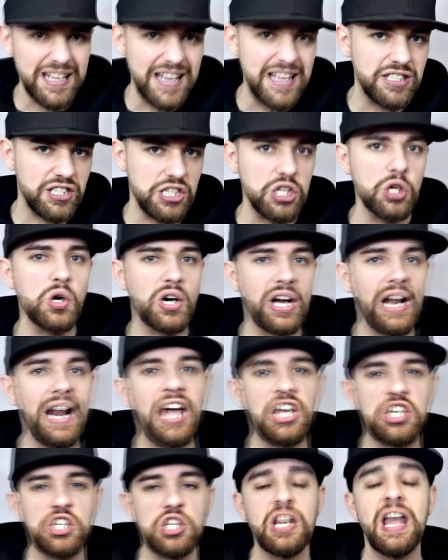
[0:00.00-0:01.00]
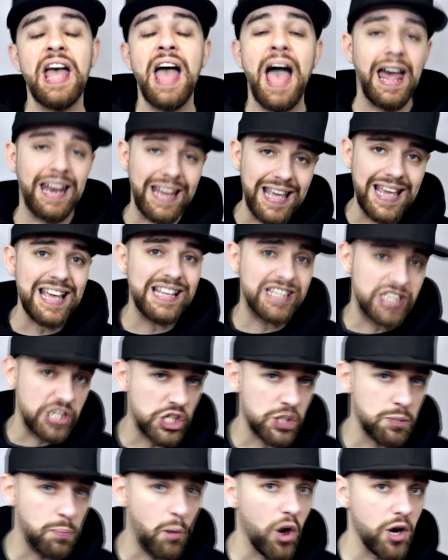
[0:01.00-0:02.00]
into your collection, and it is a
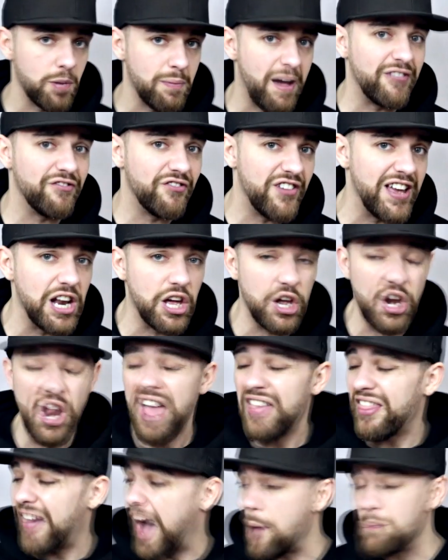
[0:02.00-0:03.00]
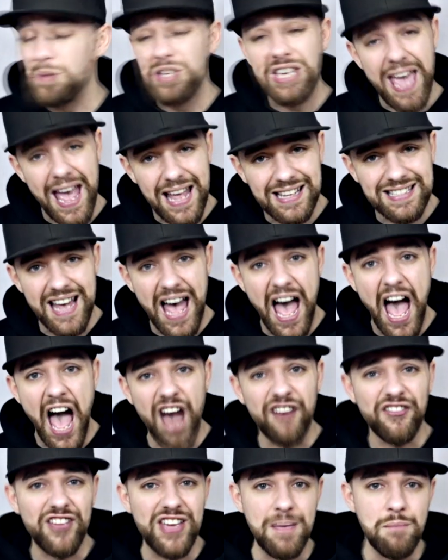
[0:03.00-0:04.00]
Spider-Man villain that I'm yet to
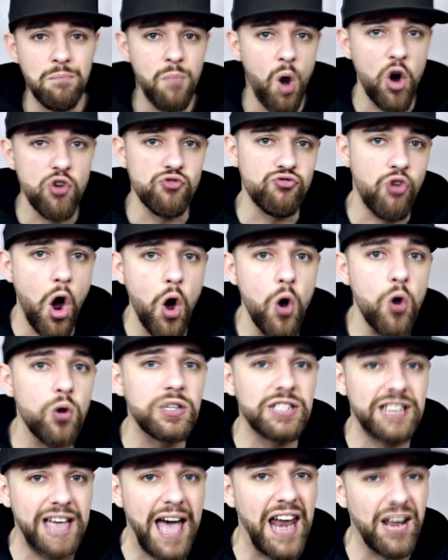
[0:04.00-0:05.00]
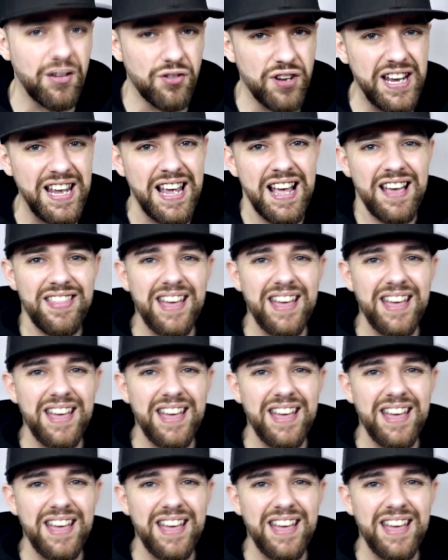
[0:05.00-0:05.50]
have in my Rogues gallery.